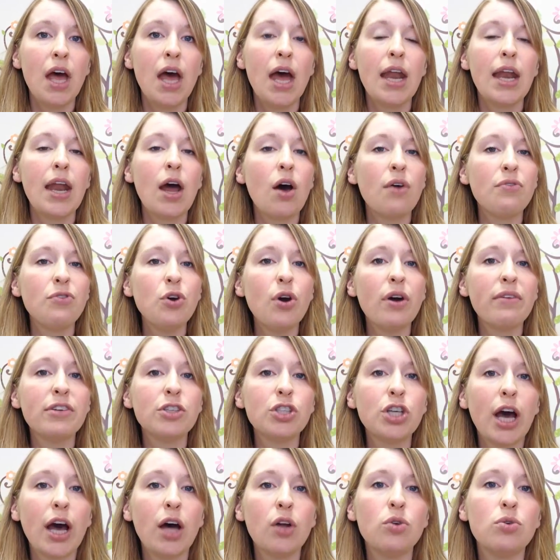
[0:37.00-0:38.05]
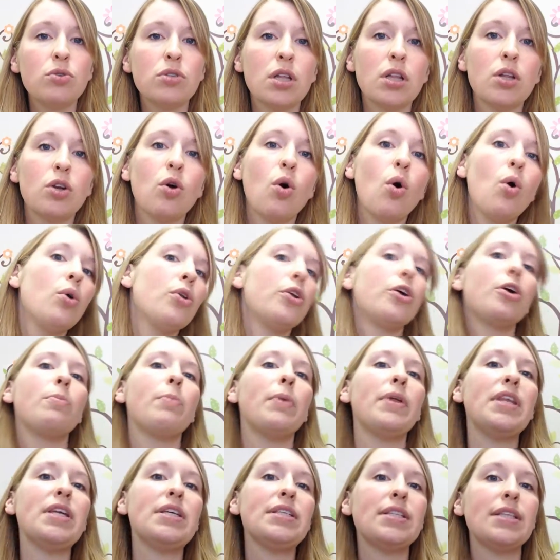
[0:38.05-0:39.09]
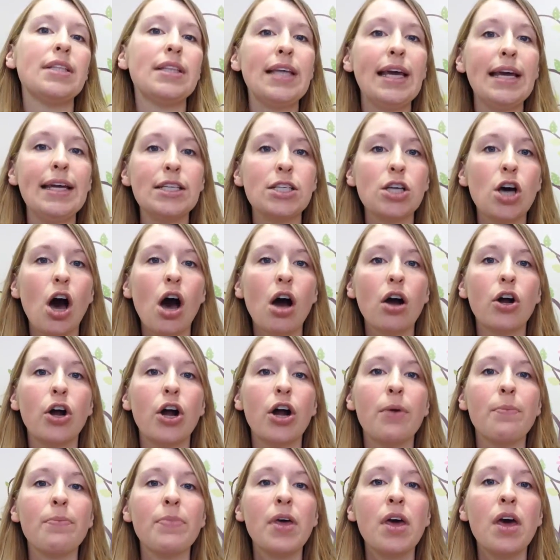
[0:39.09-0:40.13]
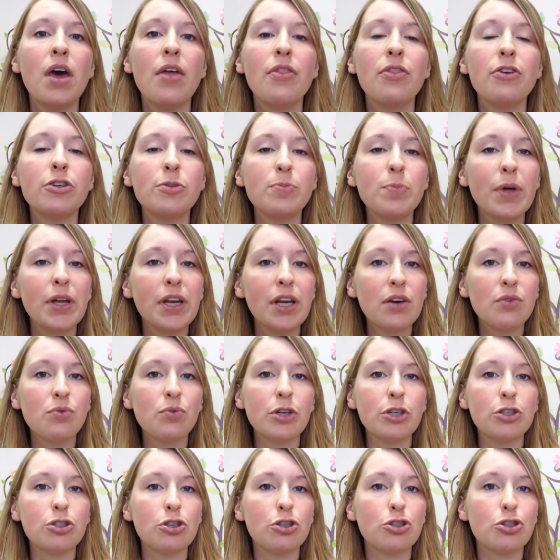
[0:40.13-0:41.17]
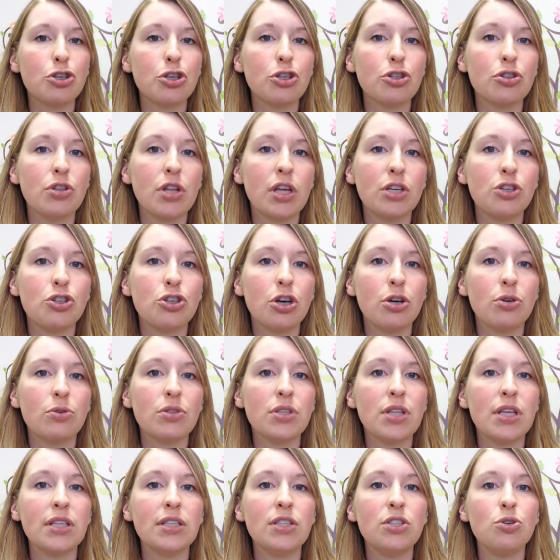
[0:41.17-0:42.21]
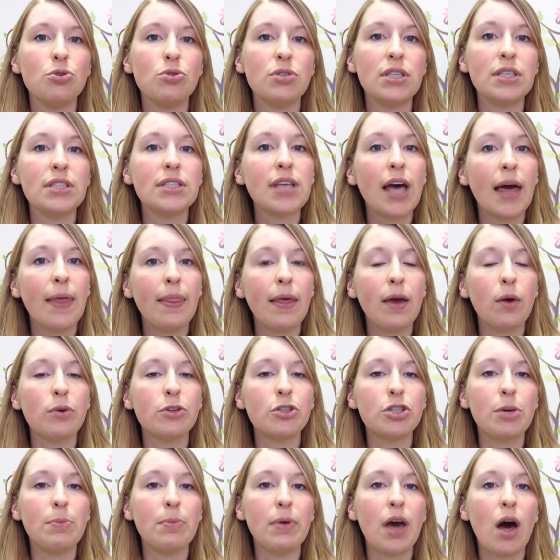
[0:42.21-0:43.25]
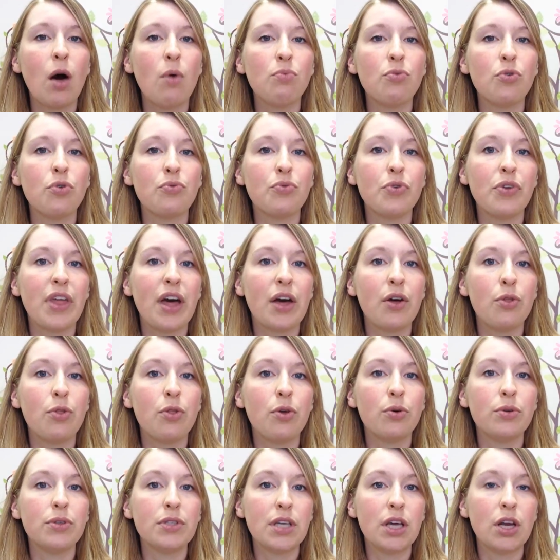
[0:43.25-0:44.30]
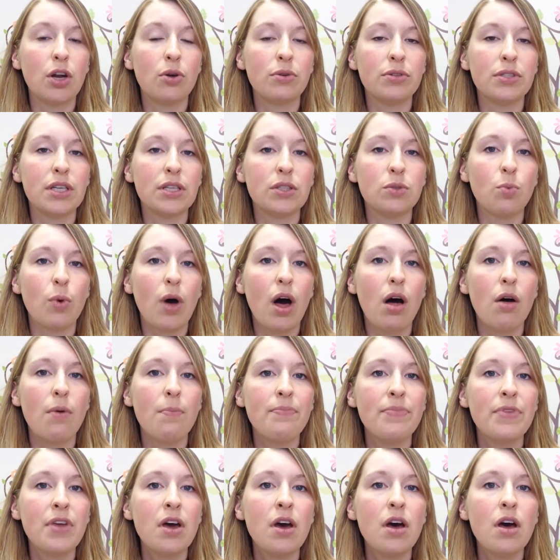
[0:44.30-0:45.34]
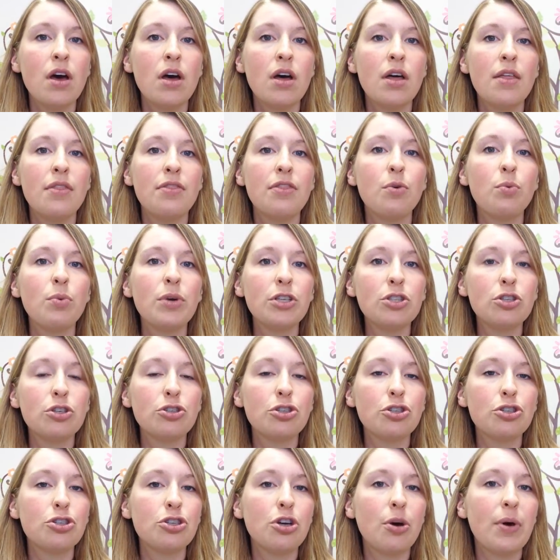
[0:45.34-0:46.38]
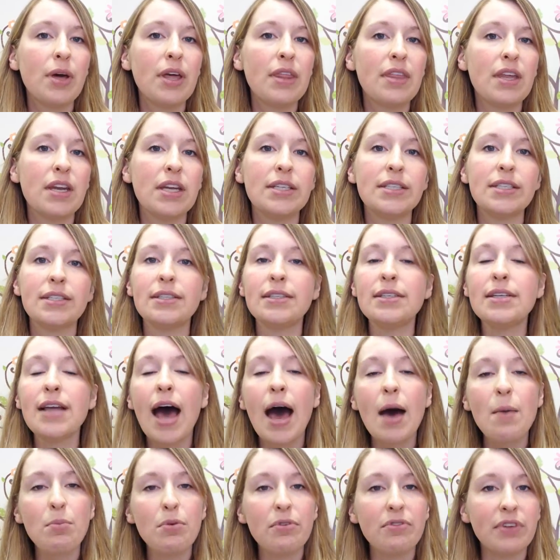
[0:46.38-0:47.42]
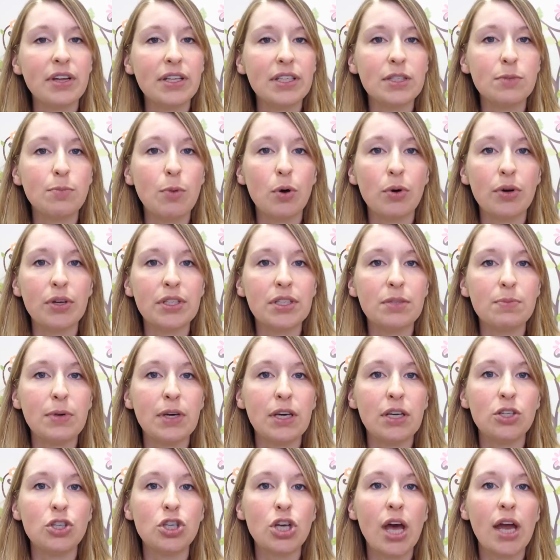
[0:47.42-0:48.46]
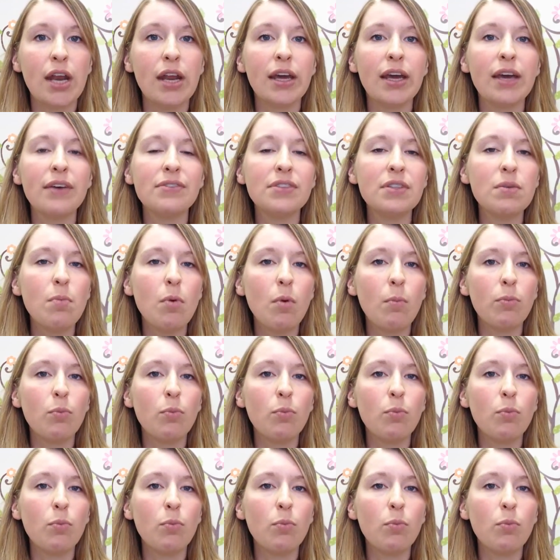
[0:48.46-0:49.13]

Now, if you have a child who's a little older but is a late talker, there's plenty of research that shows that using sign language can be helpful for those kiddos as well. The research is showing that it does not prevent spoken speech, and it gives them a